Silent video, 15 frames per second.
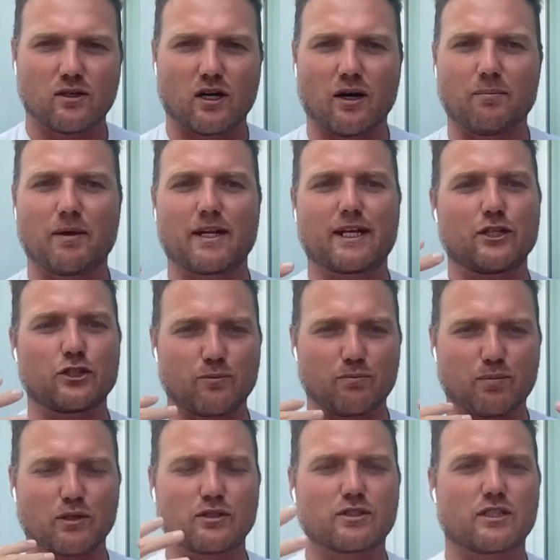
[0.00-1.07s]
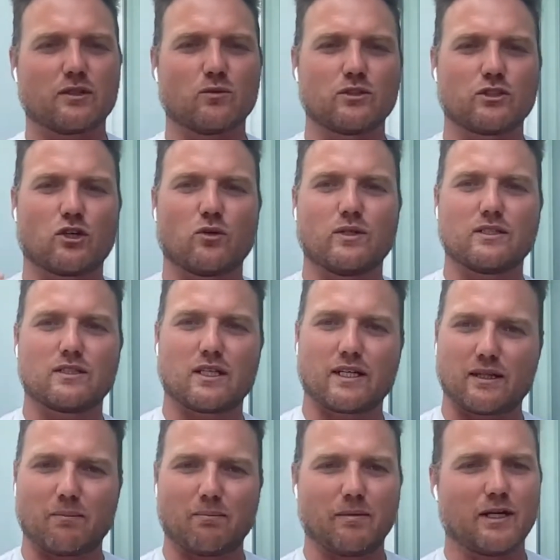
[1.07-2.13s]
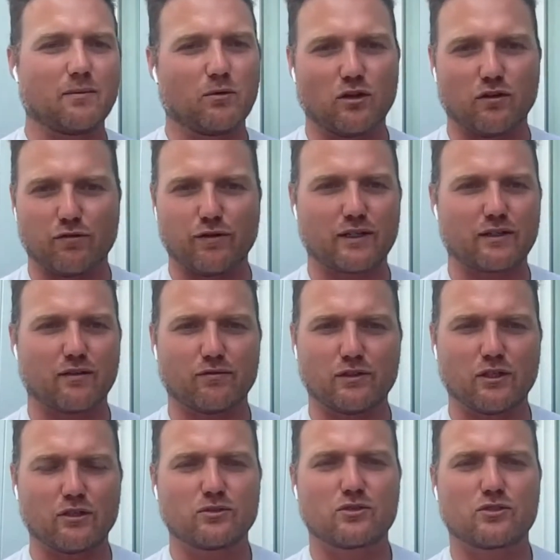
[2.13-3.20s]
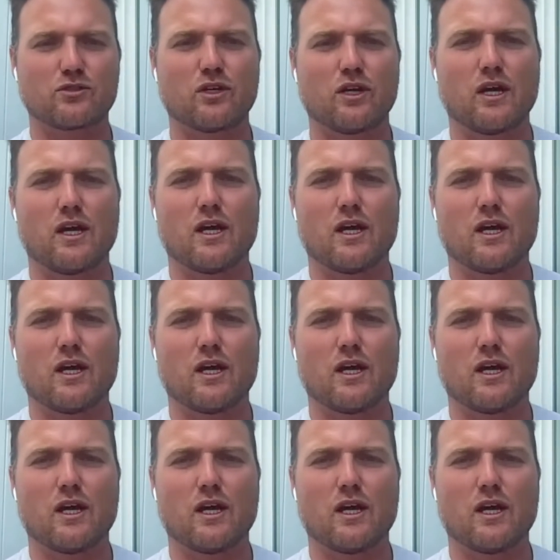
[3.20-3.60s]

on medication personally was always like the minimal effective dose.